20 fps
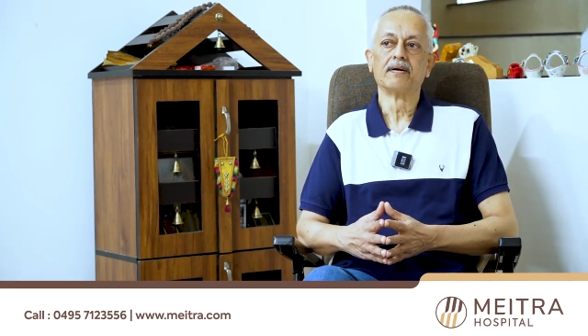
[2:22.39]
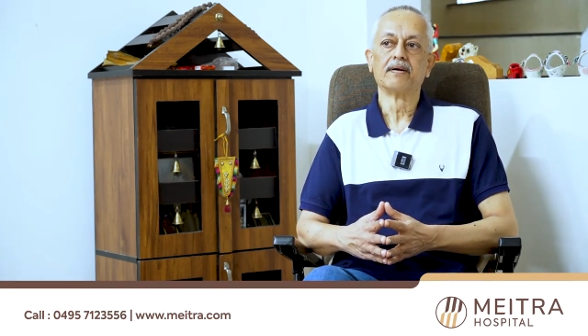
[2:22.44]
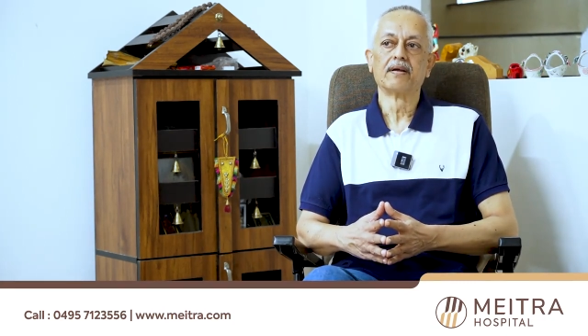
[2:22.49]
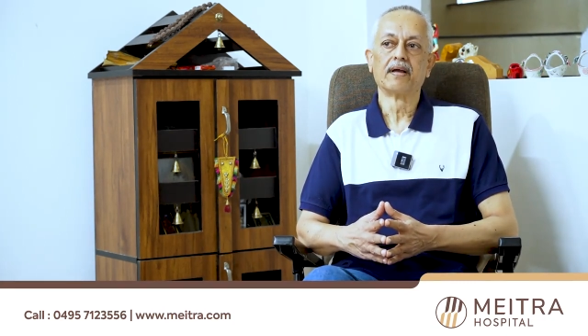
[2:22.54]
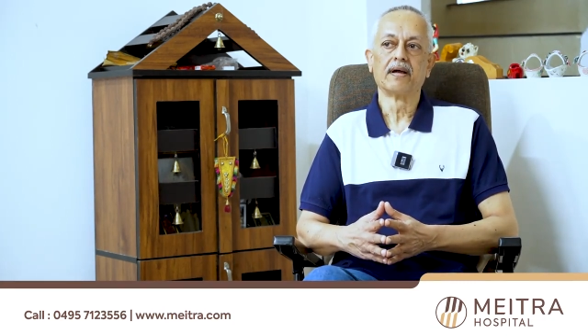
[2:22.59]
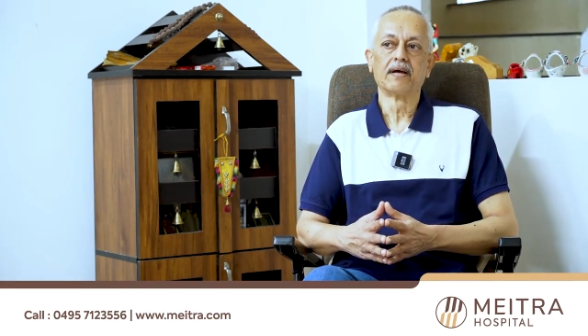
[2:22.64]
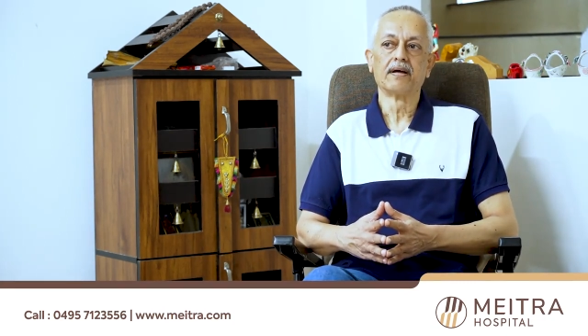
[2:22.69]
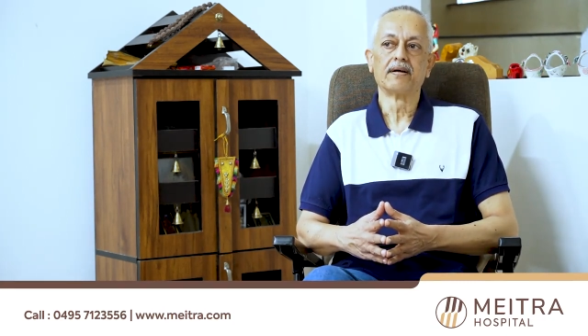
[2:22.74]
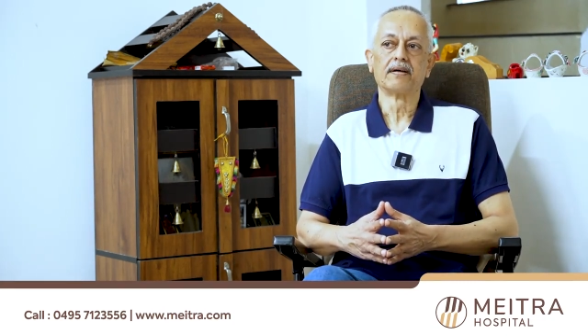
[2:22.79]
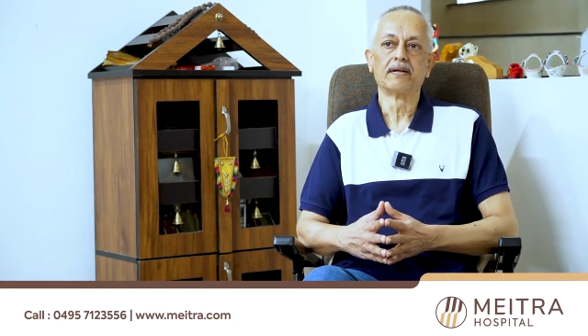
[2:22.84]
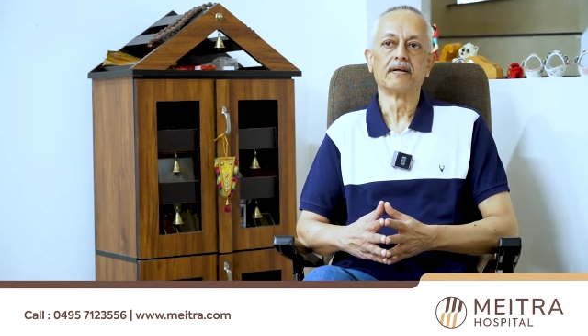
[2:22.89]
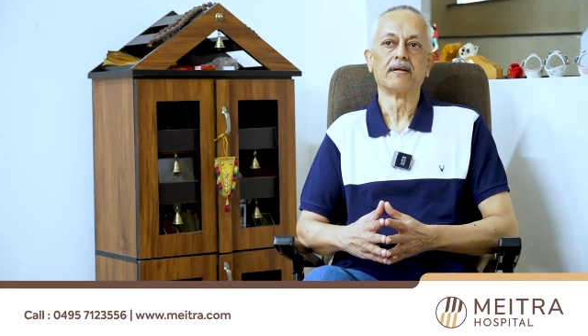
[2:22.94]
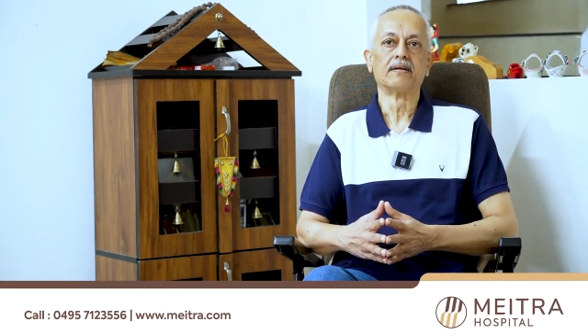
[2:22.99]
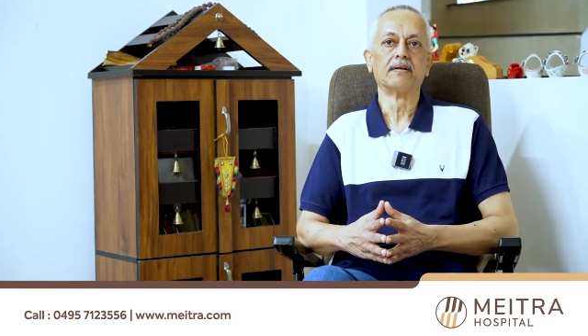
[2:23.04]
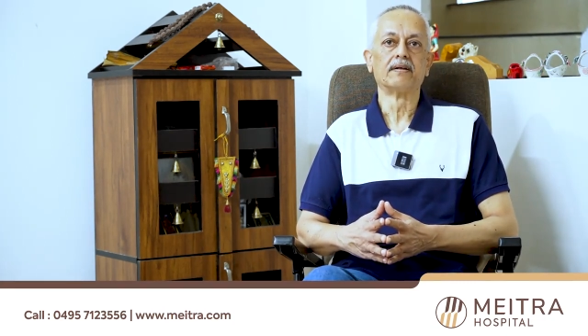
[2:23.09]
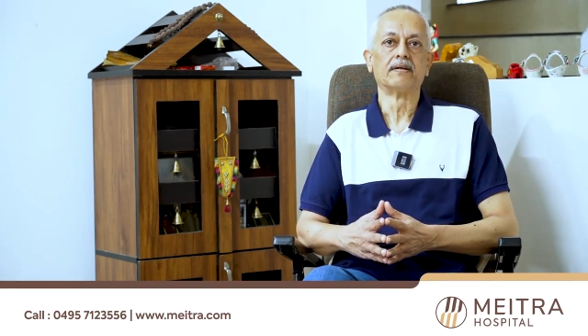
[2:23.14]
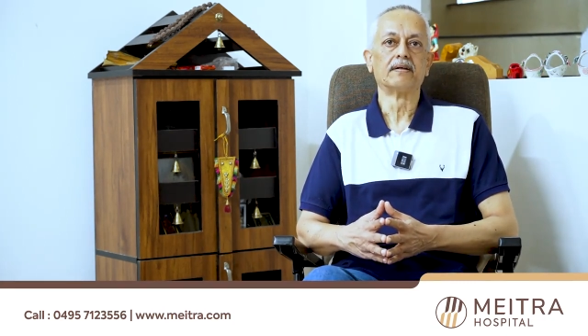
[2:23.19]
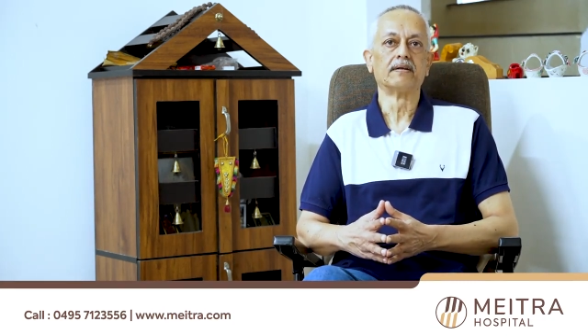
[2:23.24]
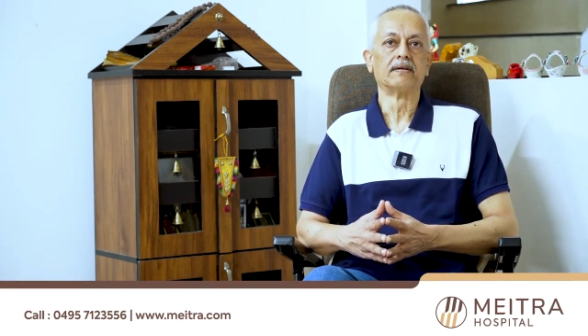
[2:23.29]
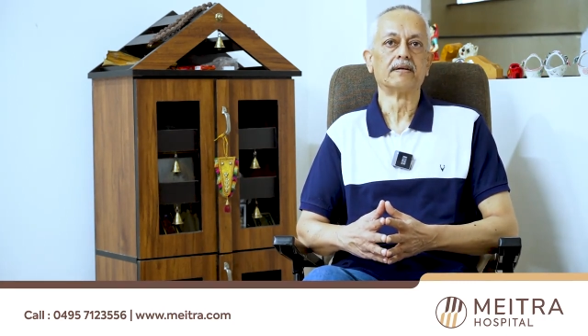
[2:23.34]
care
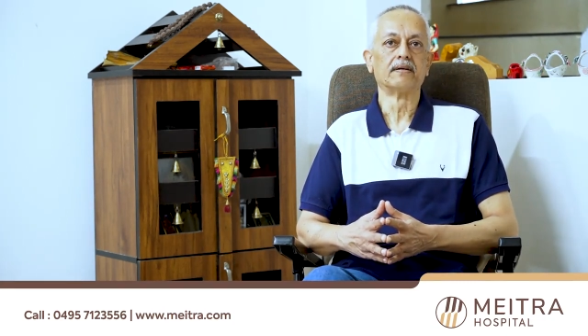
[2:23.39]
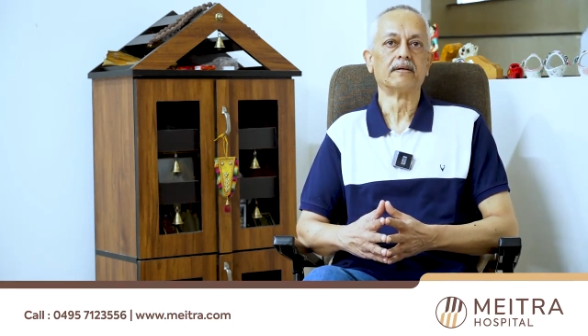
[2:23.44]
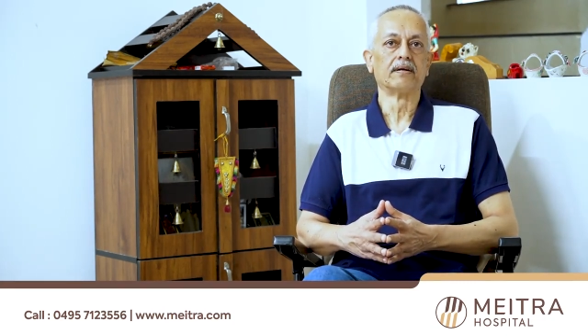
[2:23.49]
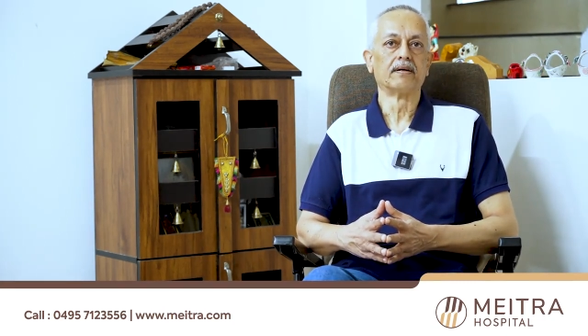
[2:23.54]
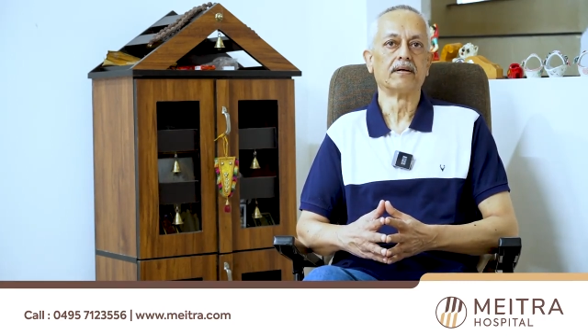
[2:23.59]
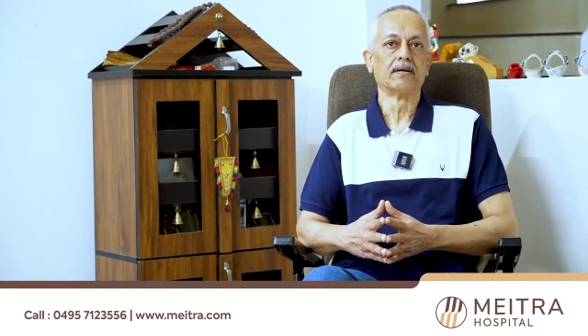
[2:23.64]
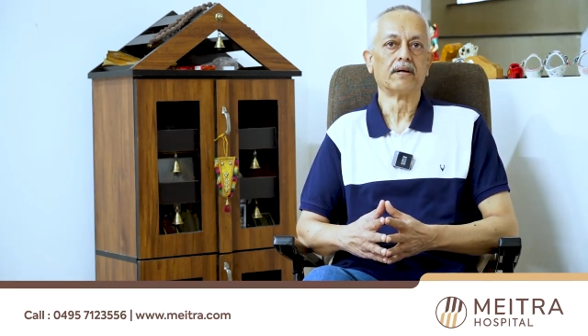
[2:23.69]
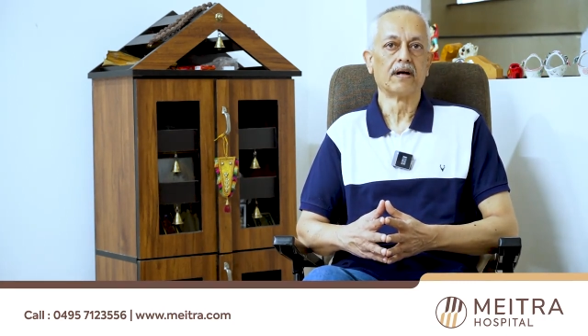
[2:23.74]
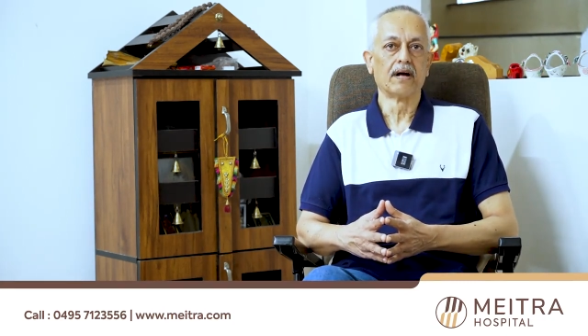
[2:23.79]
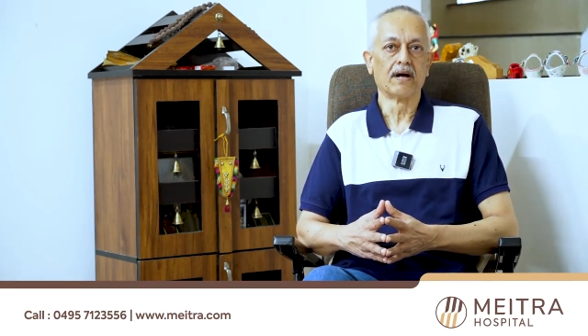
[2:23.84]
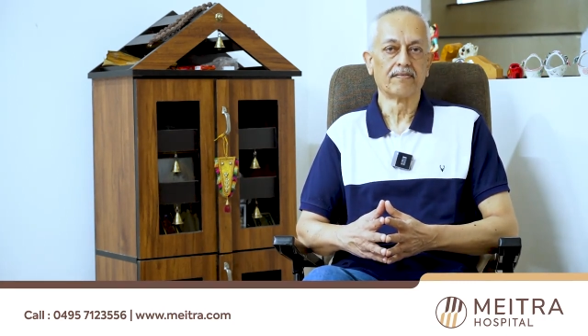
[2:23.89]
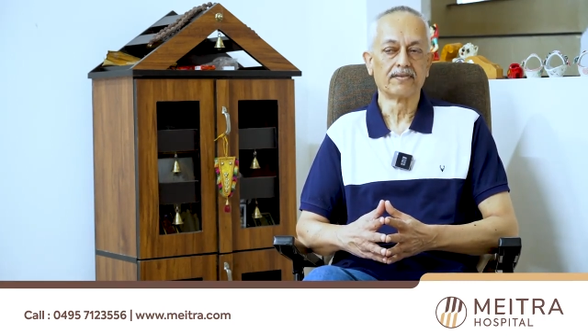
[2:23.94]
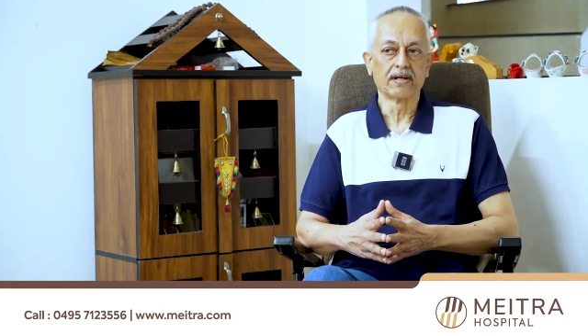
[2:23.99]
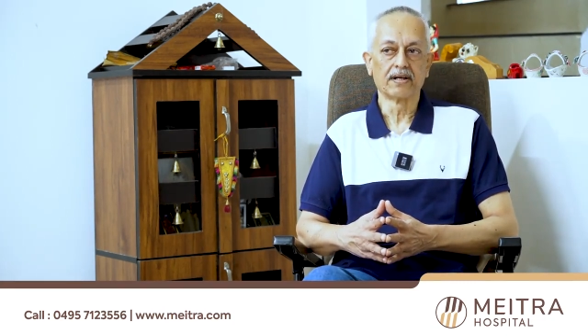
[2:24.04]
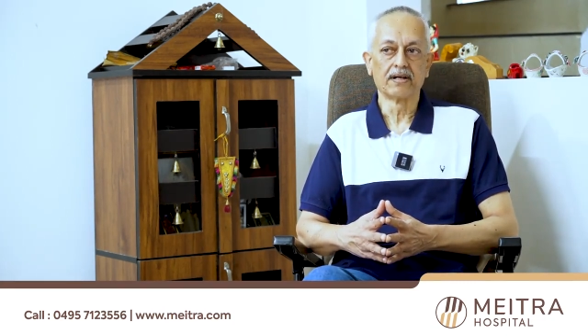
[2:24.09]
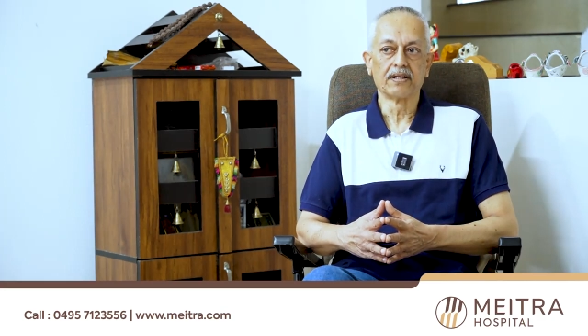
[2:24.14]
and after